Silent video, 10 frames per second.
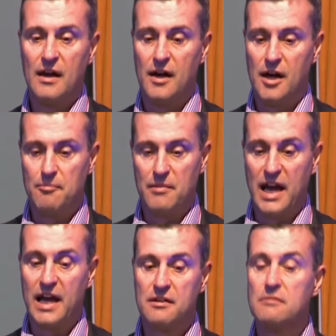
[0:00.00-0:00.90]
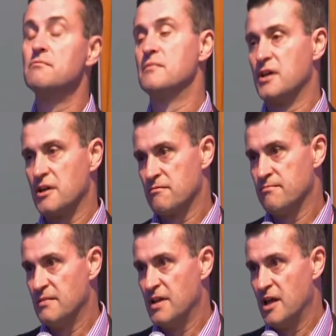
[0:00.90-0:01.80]
and
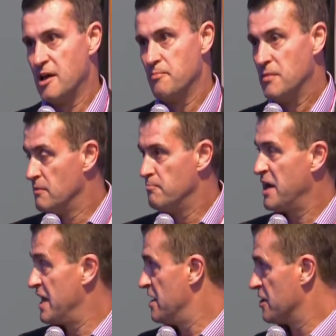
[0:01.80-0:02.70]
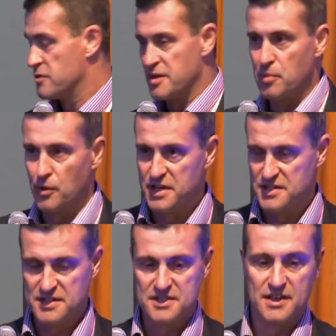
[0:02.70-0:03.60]
about 800
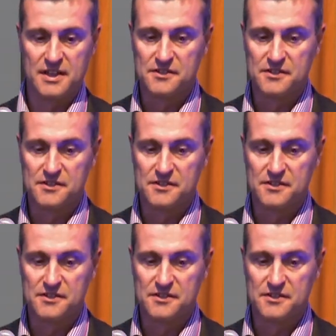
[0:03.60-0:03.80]
employees these days.